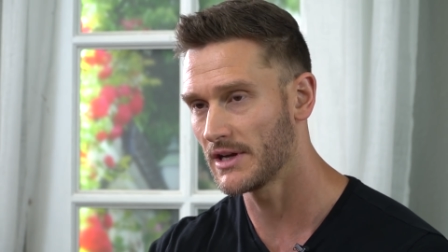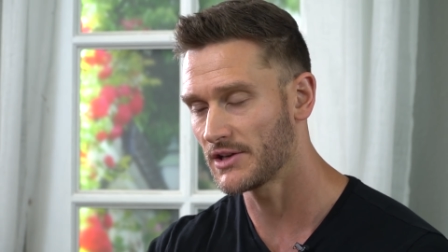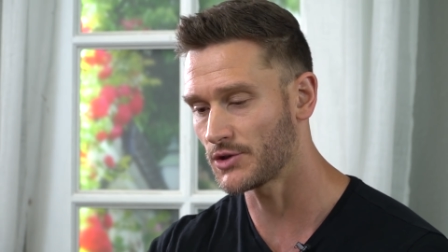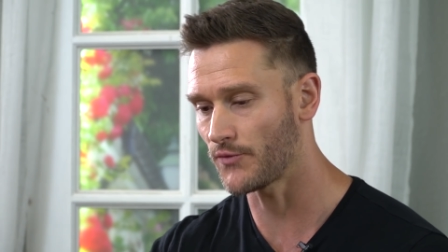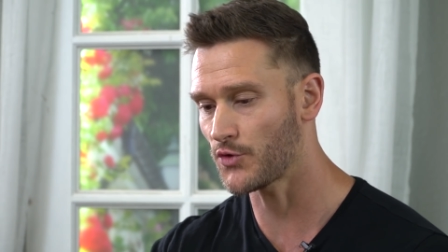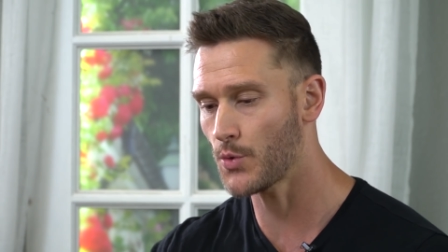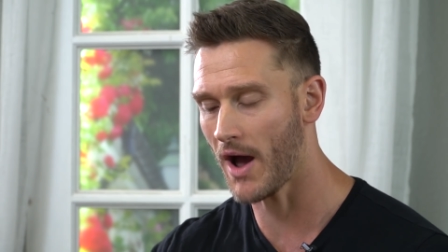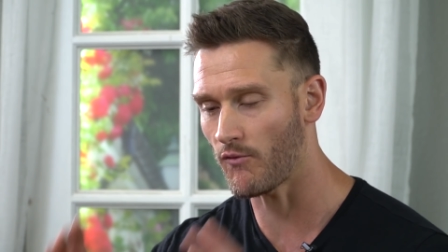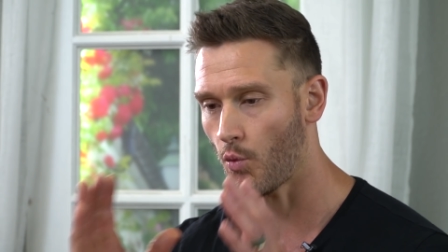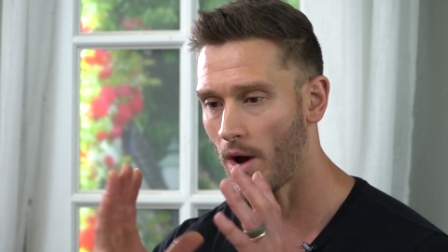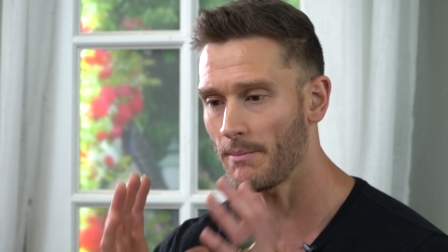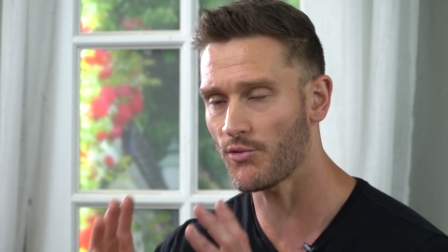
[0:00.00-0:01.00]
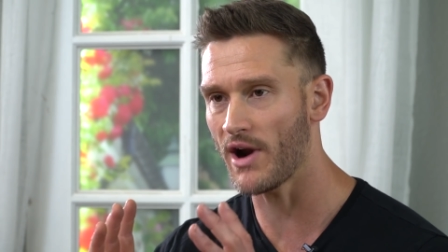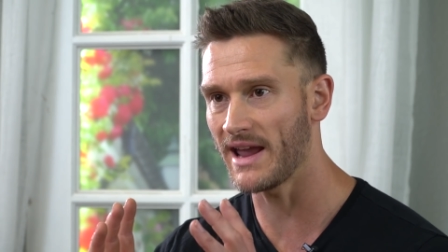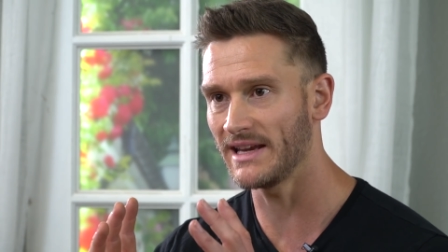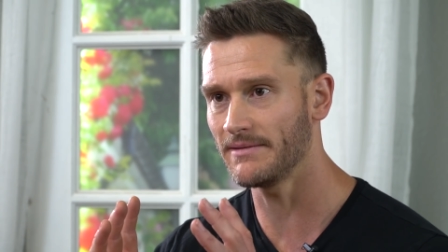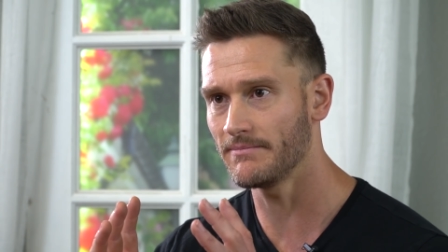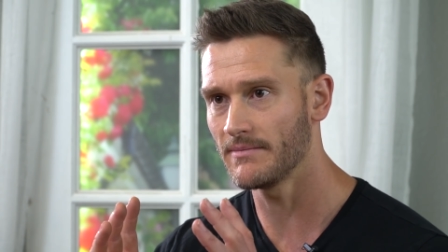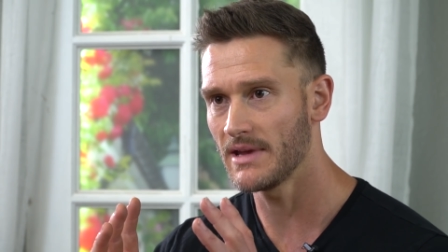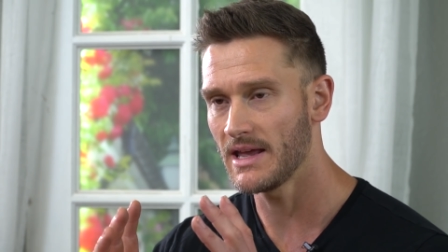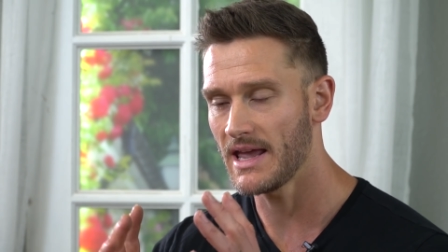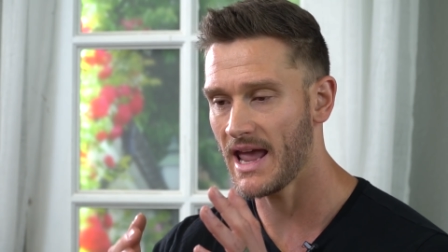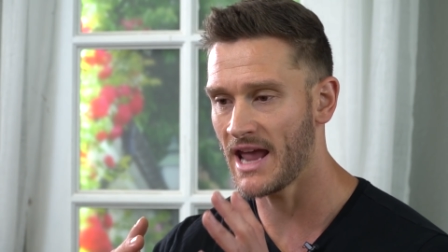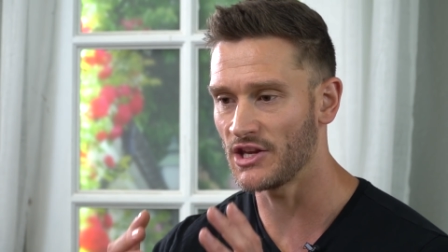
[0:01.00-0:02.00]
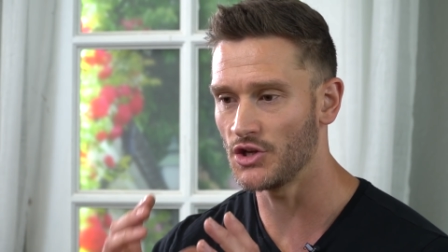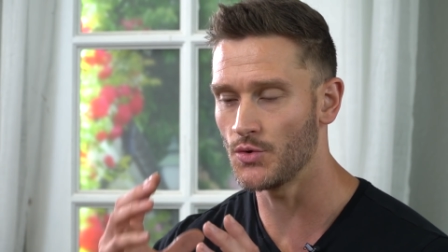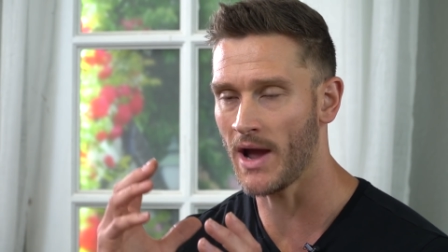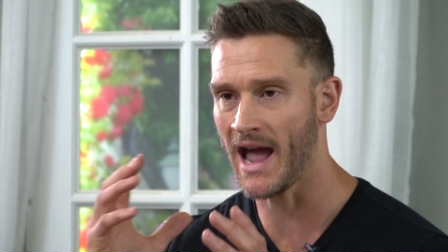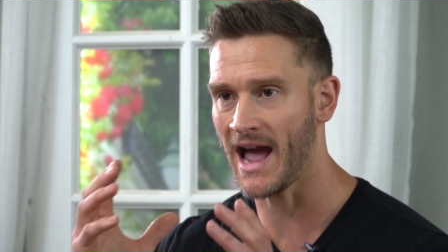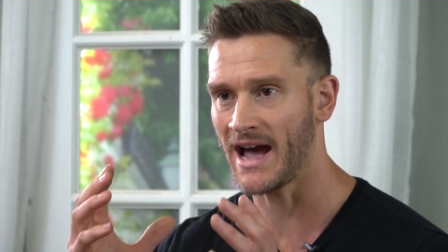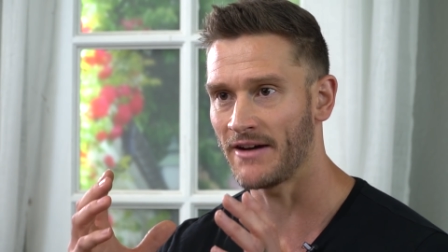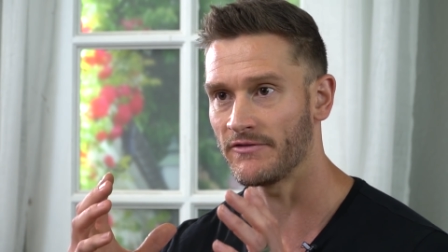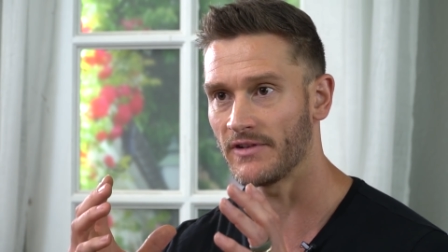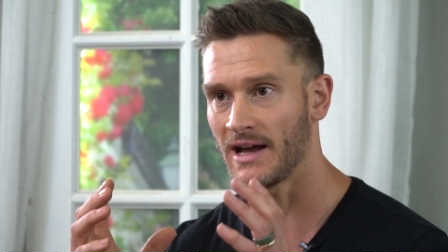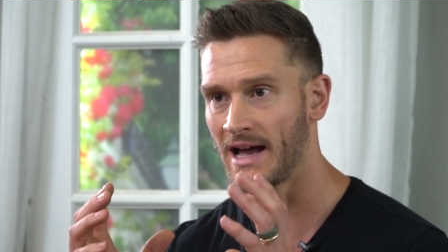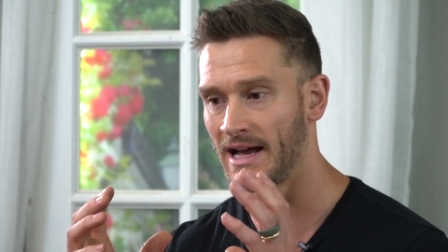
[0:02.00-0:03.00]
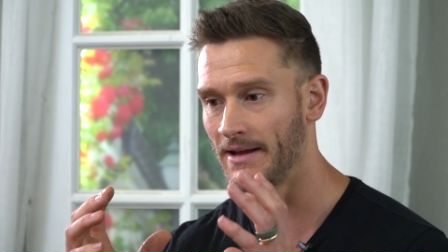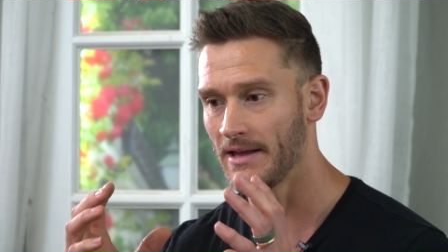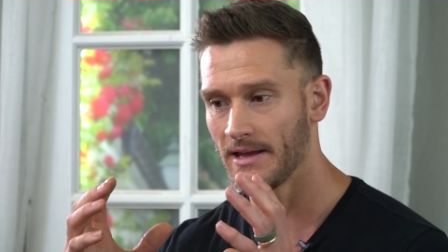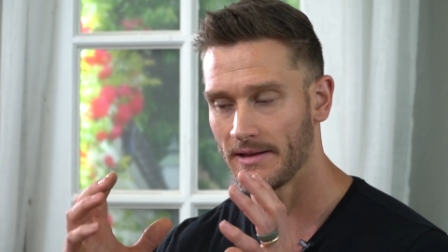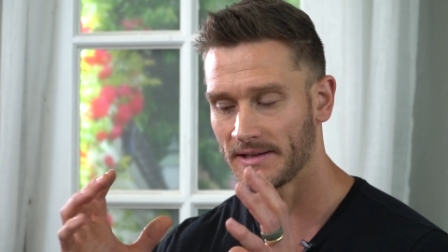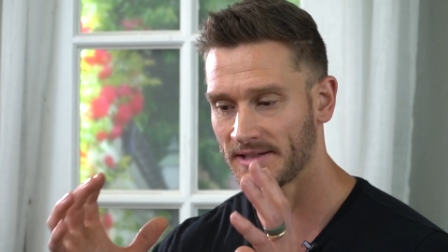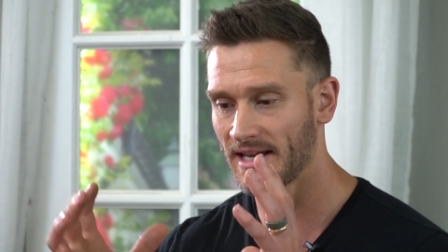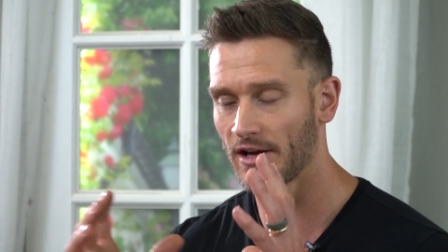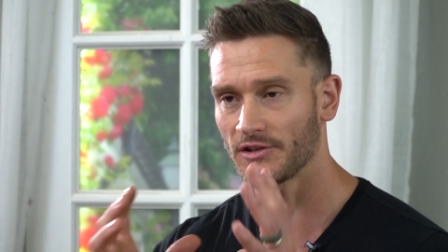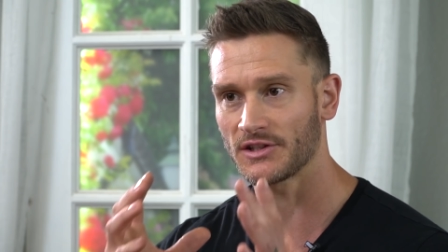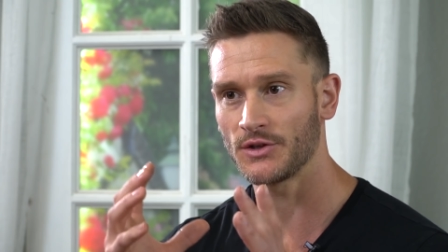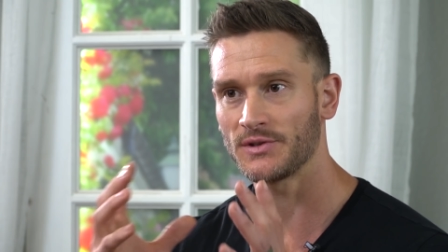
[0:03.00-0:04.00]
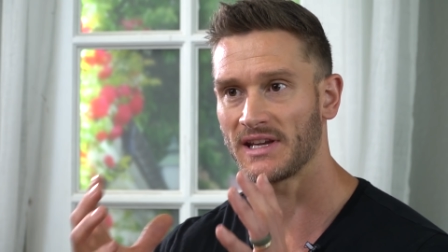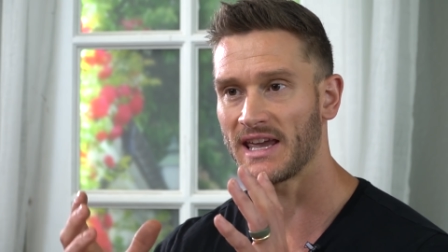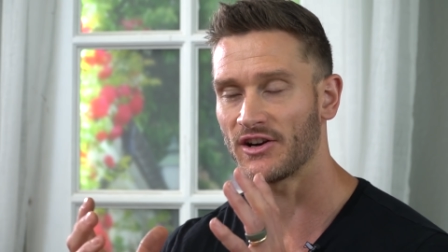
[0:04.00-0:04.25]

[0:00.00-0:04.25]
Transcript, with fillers: So if you have one brain and you have uh, cells using